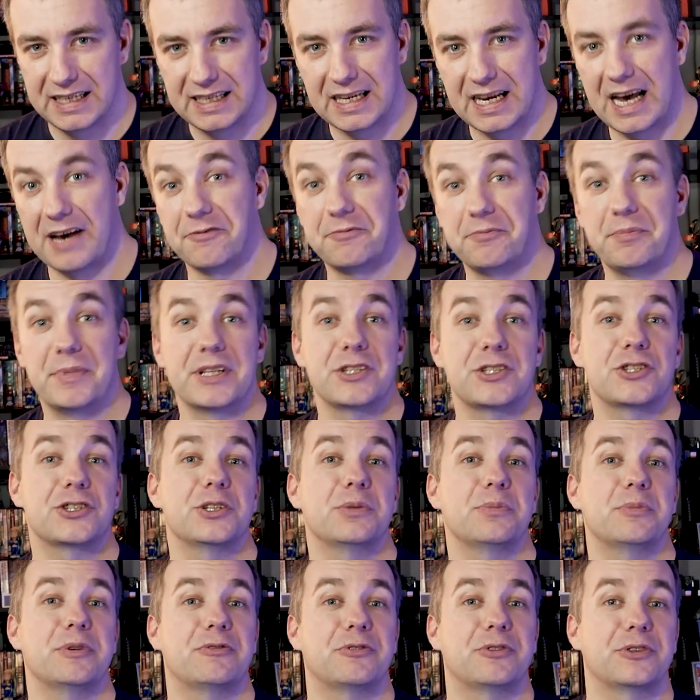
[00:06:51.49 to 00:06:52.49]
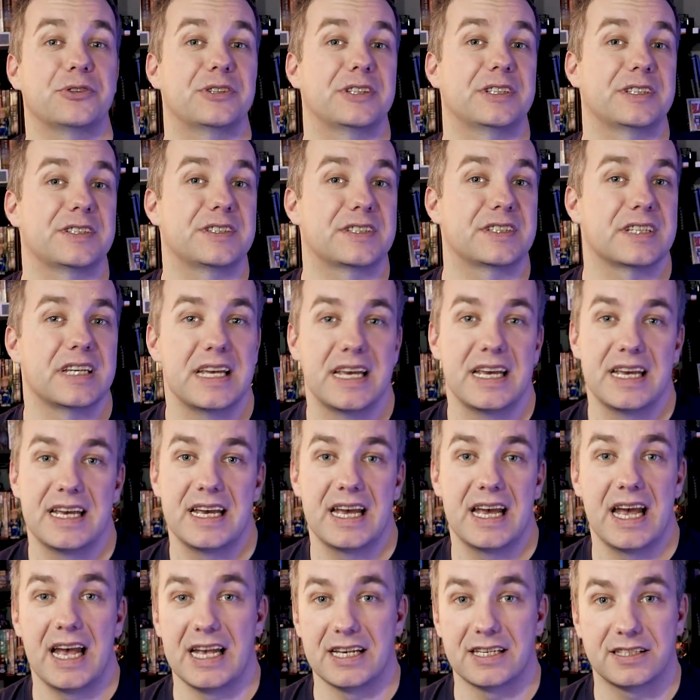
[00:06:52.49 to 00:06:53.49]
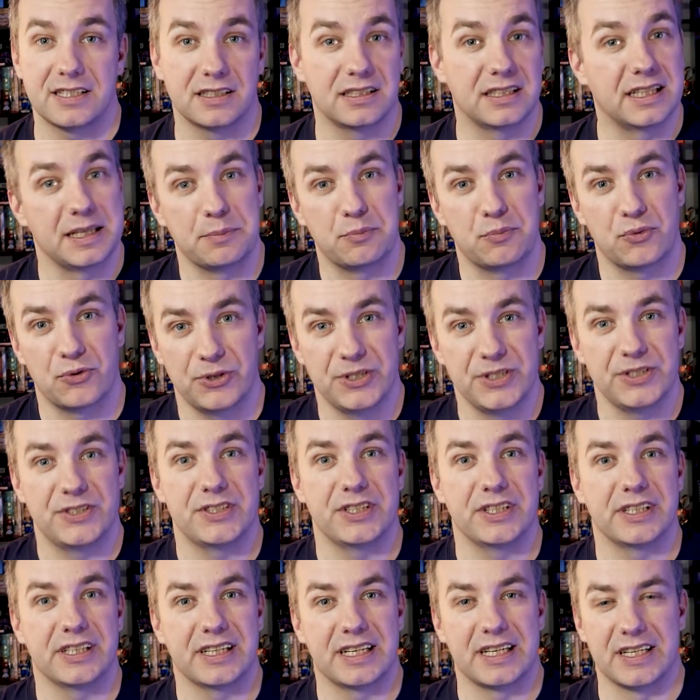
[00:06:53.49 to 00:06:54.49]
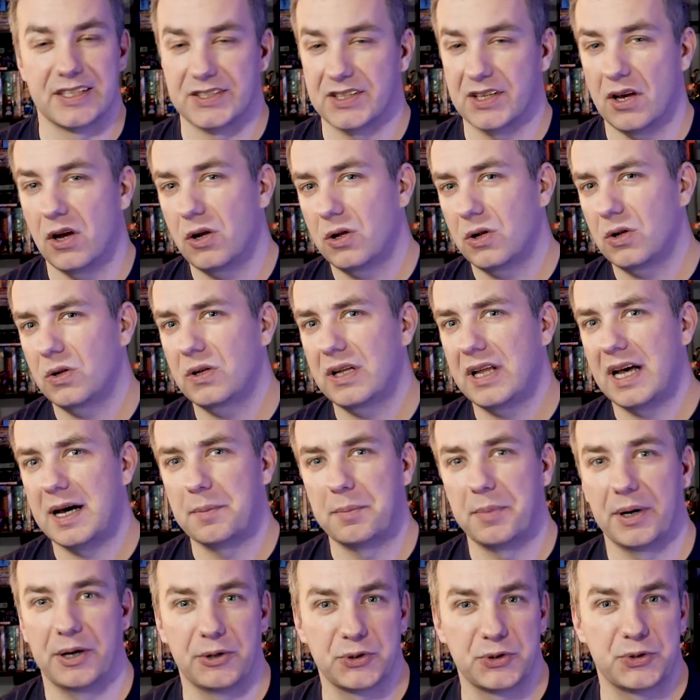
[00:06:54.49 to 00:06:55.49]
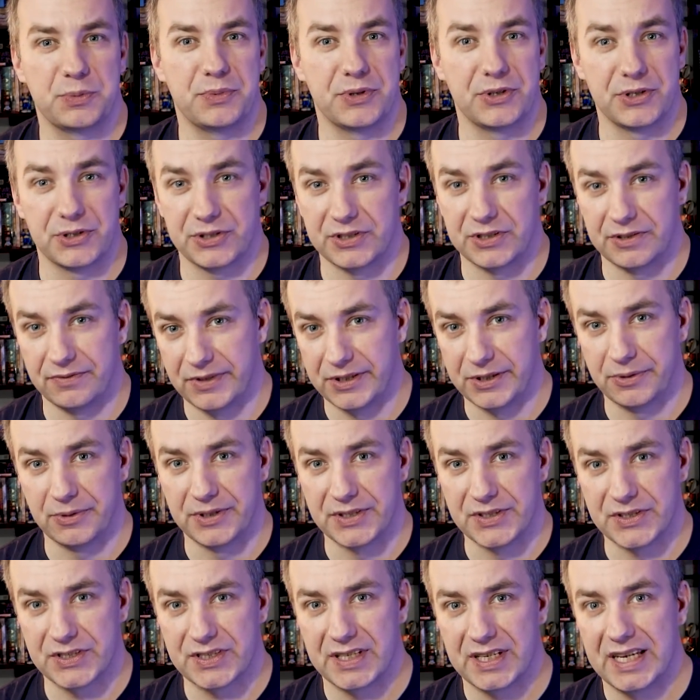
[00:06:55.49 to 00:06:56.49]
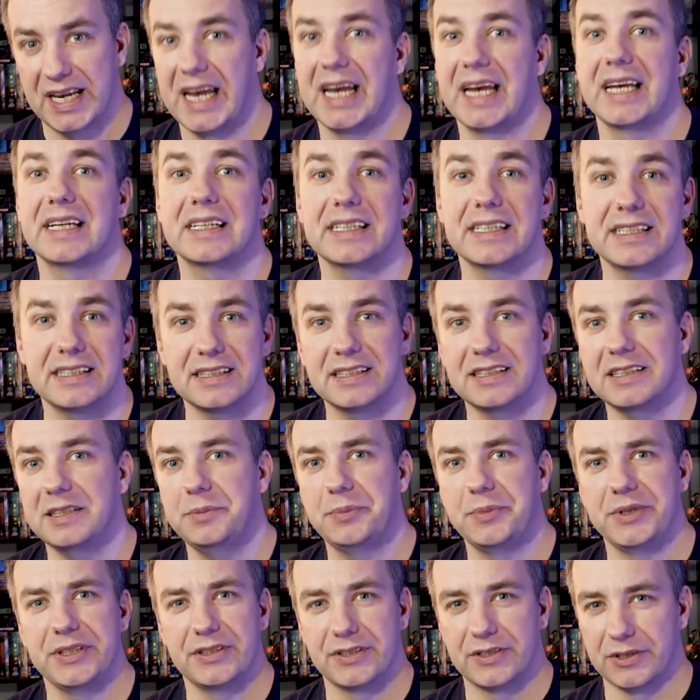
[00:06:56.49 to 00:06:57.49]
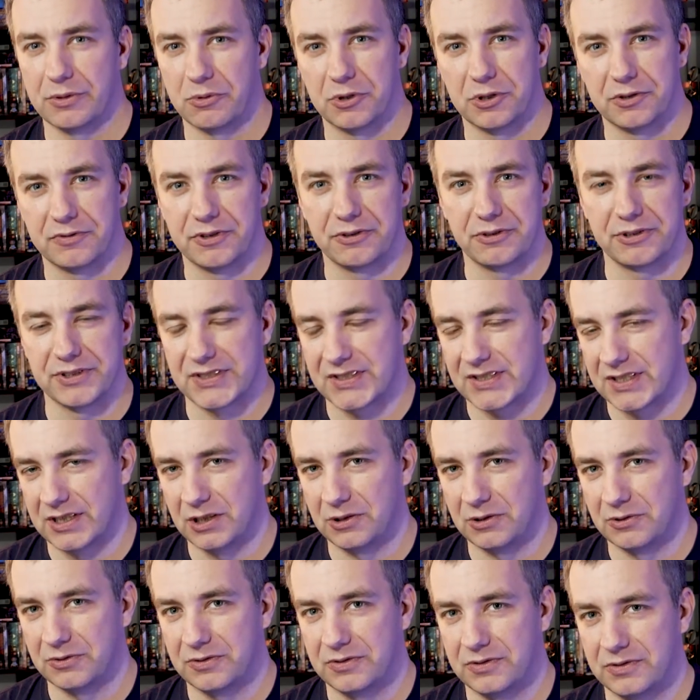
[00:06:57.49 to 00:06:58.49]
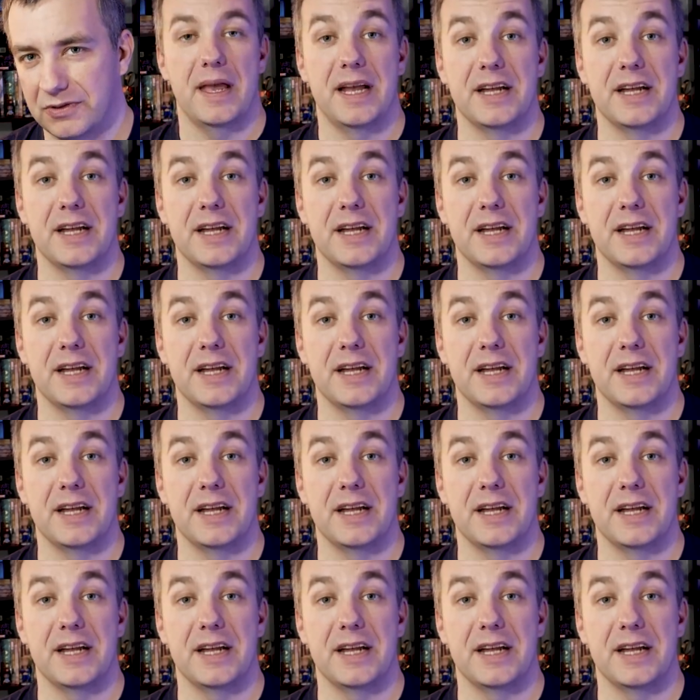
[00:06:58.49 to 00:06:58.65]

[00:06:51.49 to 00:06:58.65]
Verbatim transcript: I've mentioned before that S L A printing is all about perseverance, and I didn't mean the rover itself.